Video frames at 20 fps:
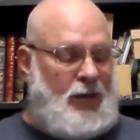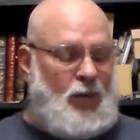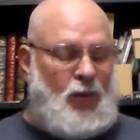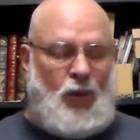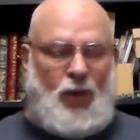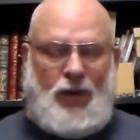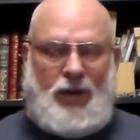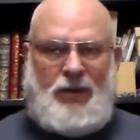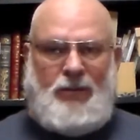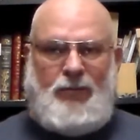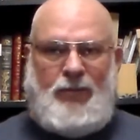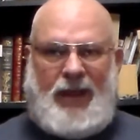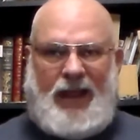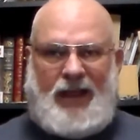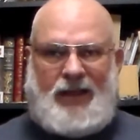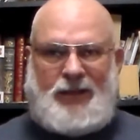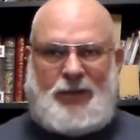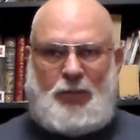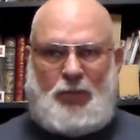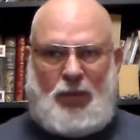Wooden
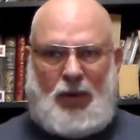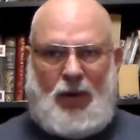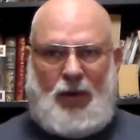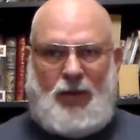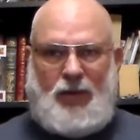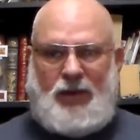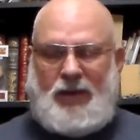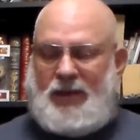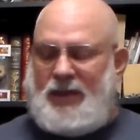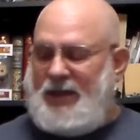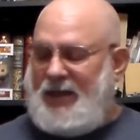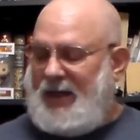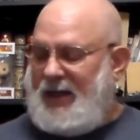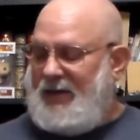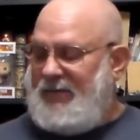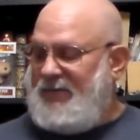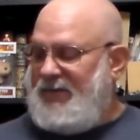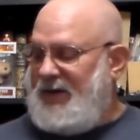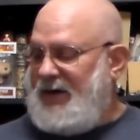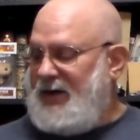bats broke,
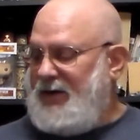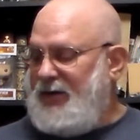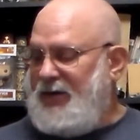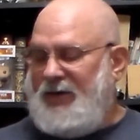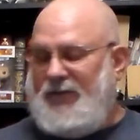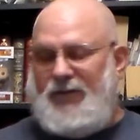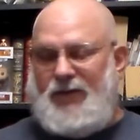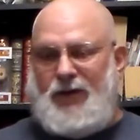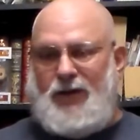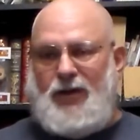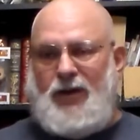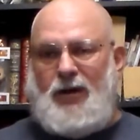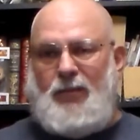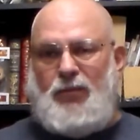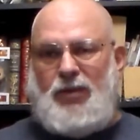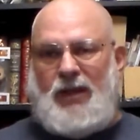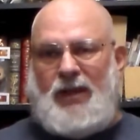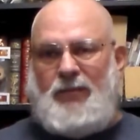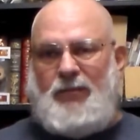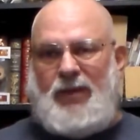and figured if you're going to
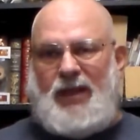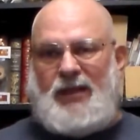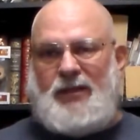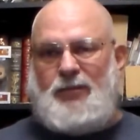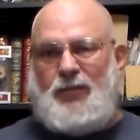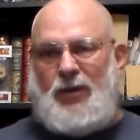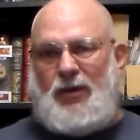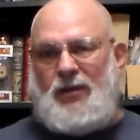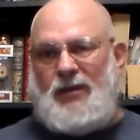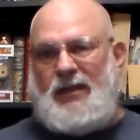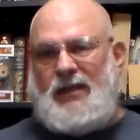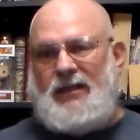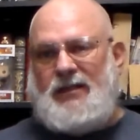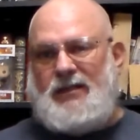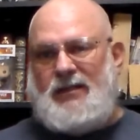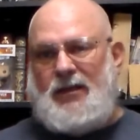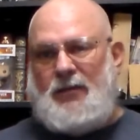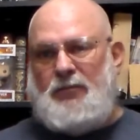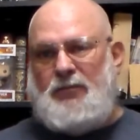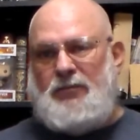play baseball, get
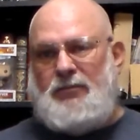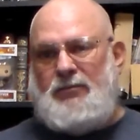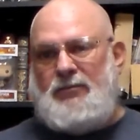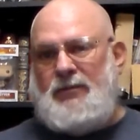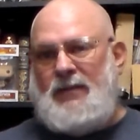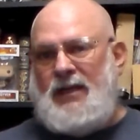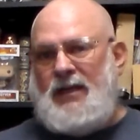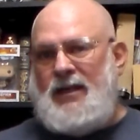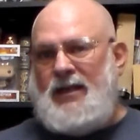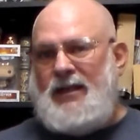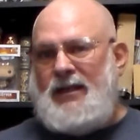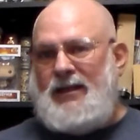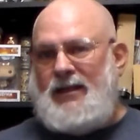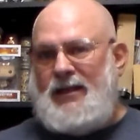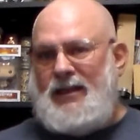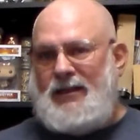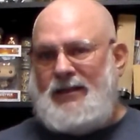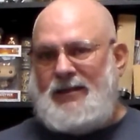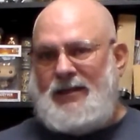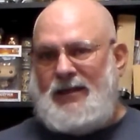something
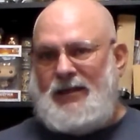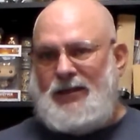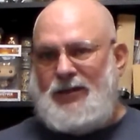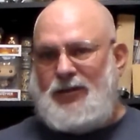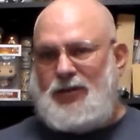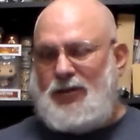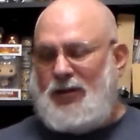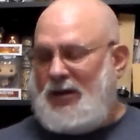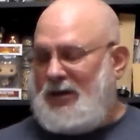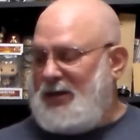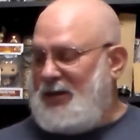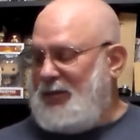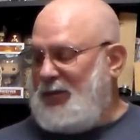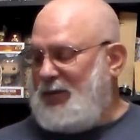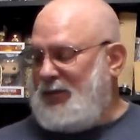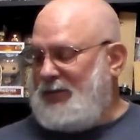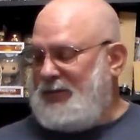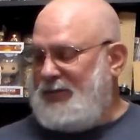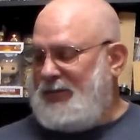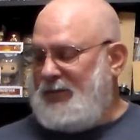that's indestructible.